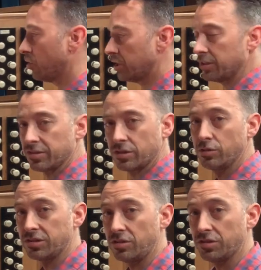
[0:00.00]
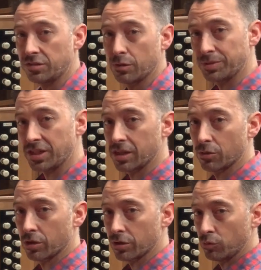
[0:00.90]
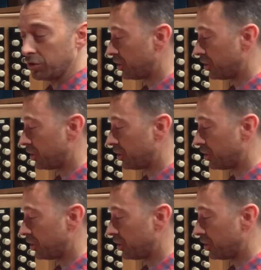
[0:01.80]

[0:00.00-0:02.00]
organist who's used to a particular organ will